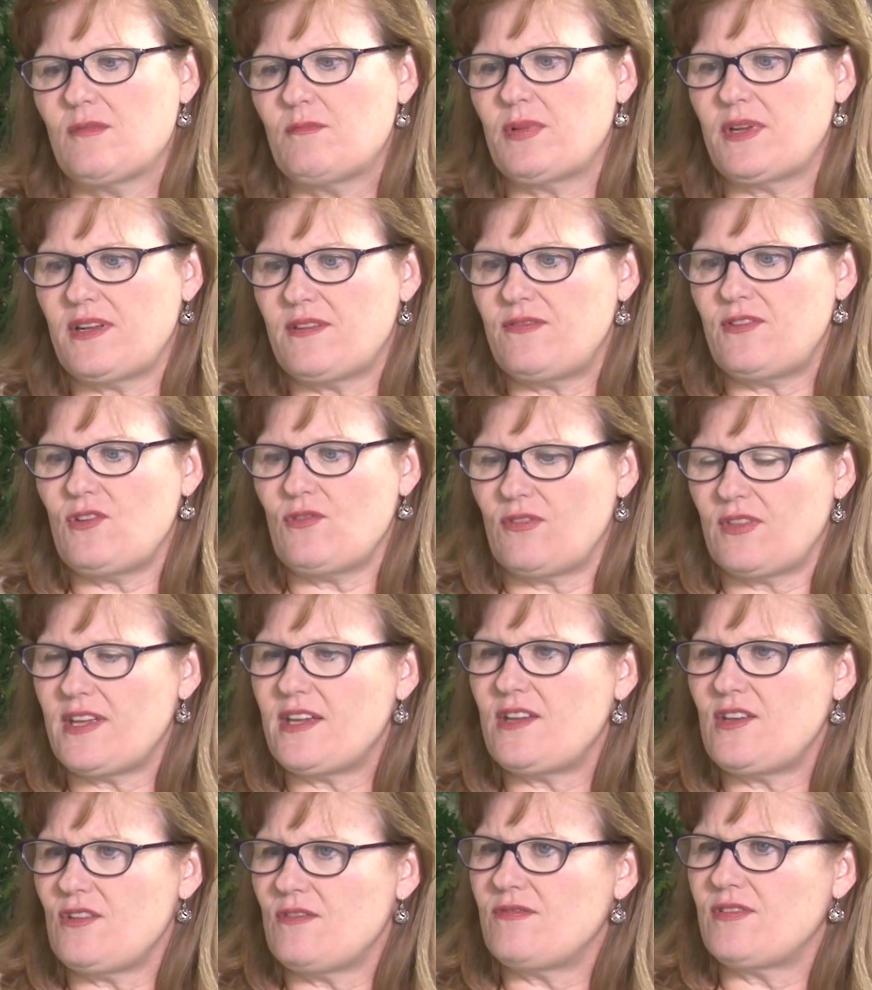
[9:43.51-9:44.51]
But if you
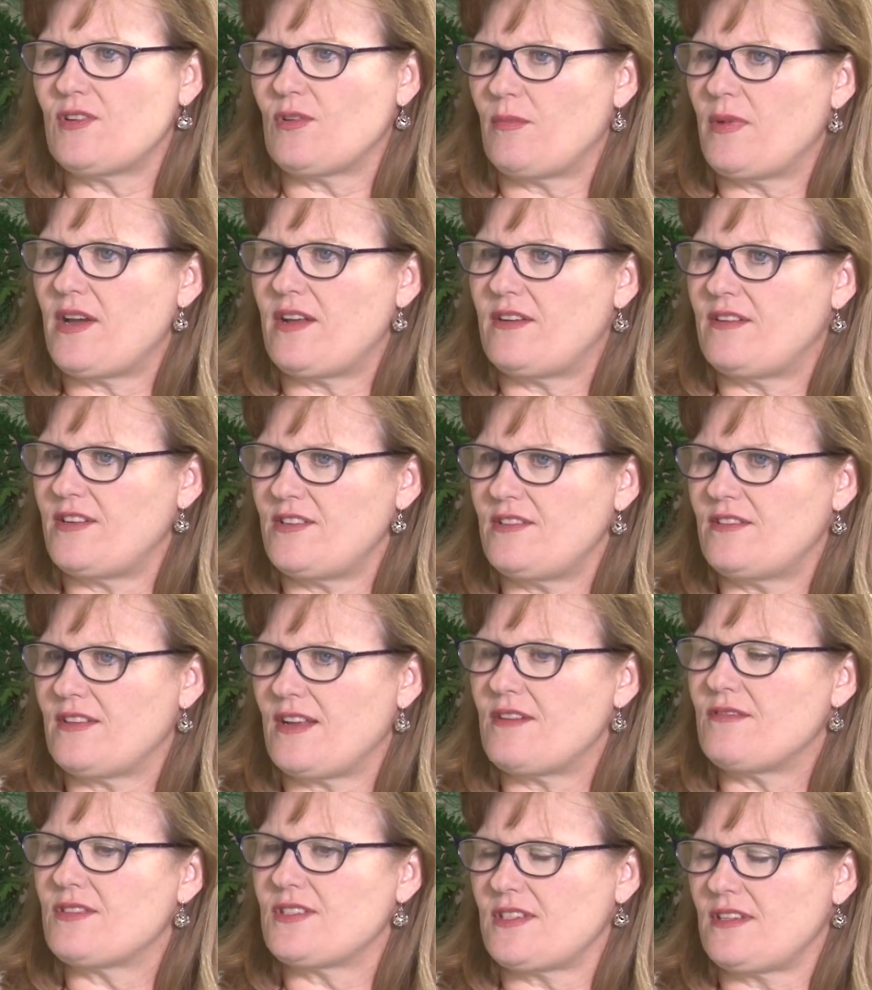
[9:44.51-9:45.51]
think you feel better and your
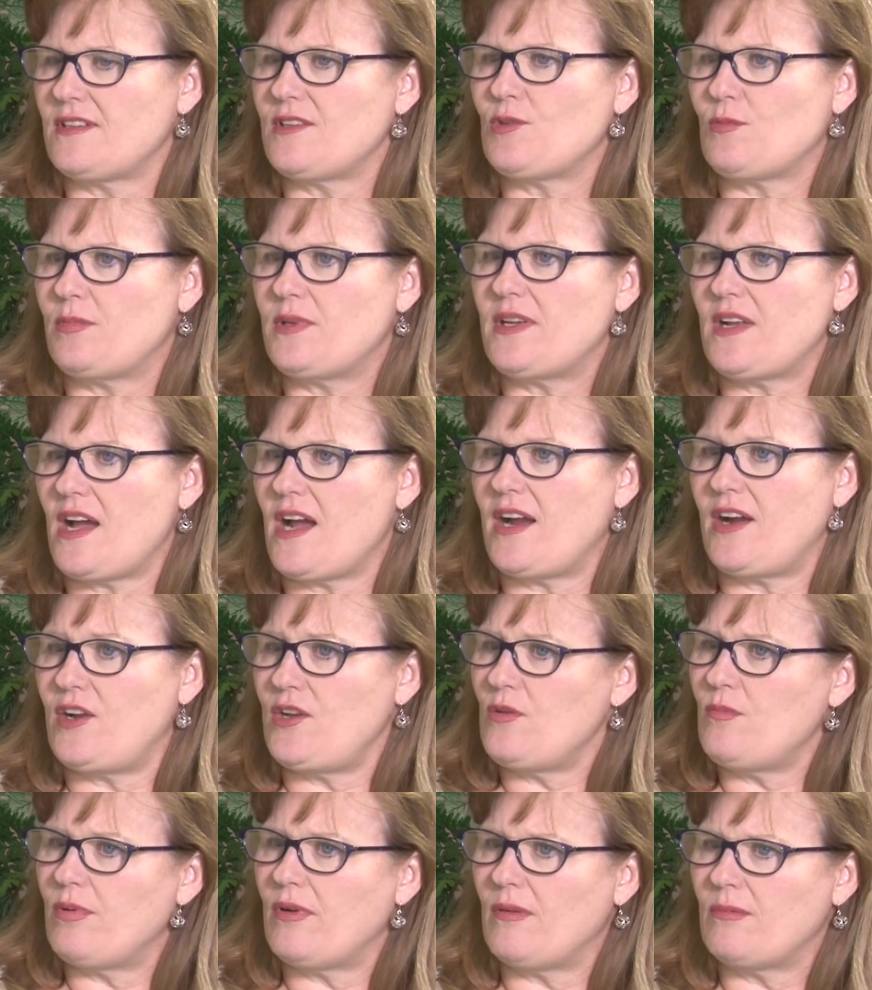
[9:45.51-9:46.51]
level's a little bit higher,
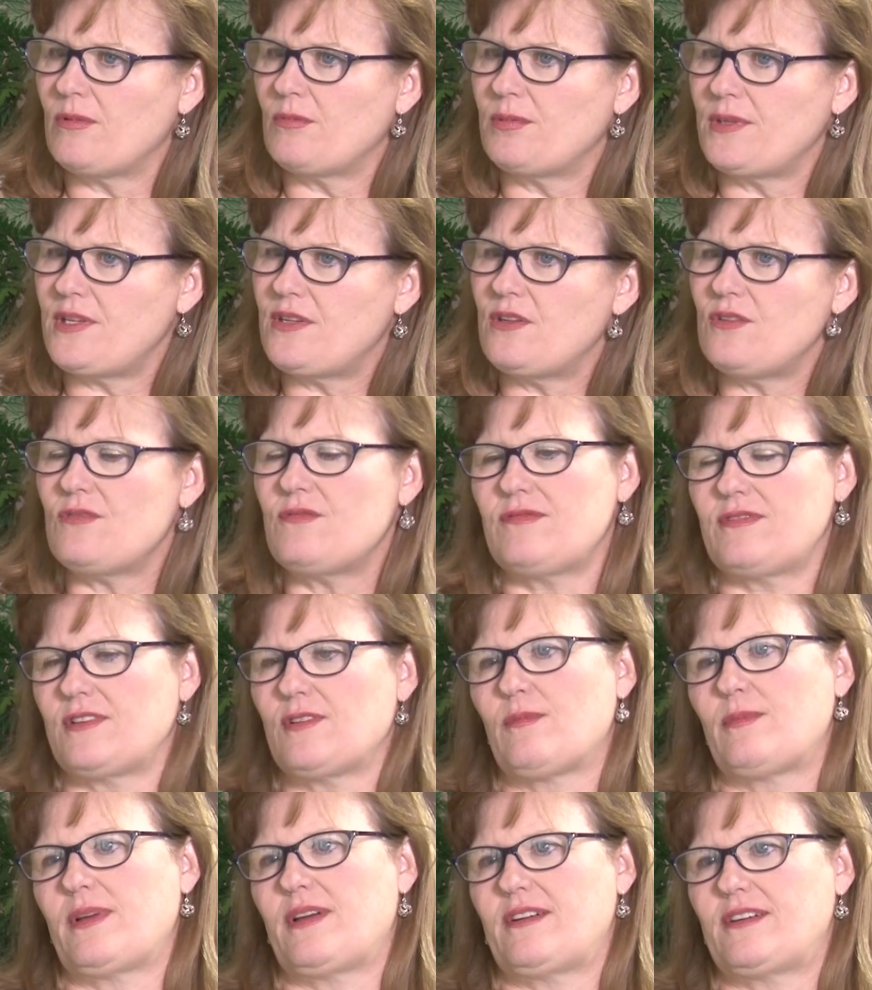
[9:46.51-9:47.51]
you probably do
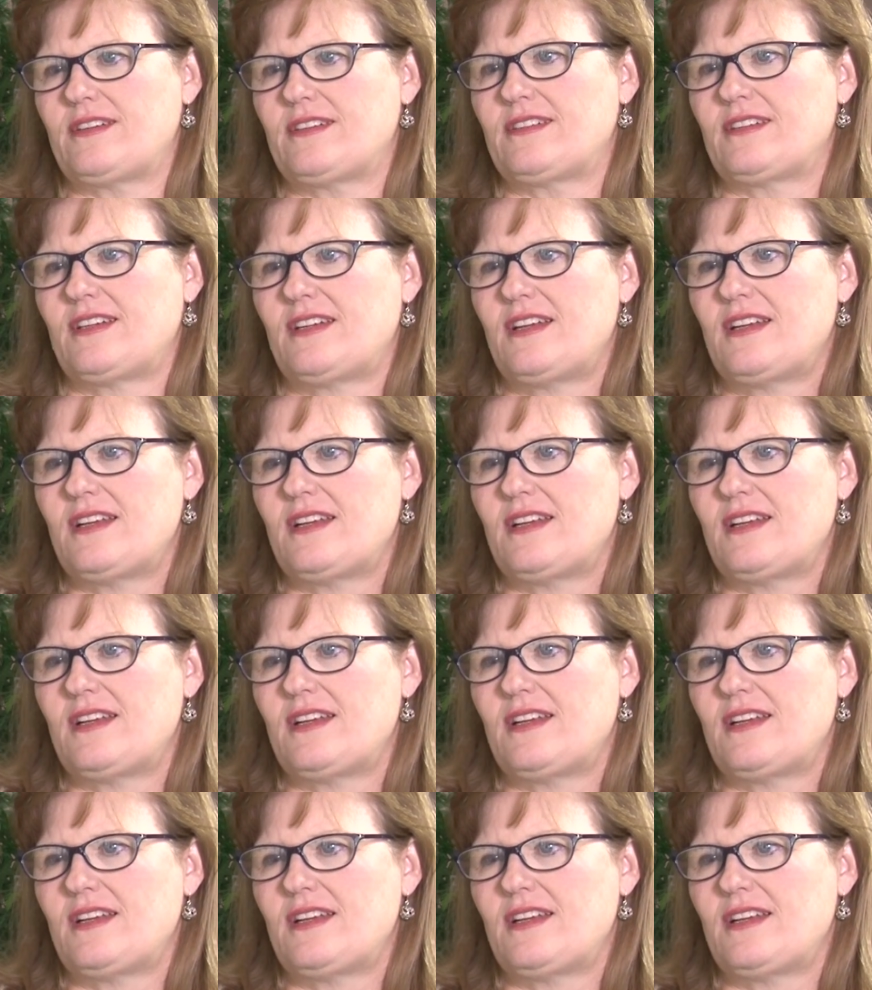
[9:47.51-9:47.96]
feel better.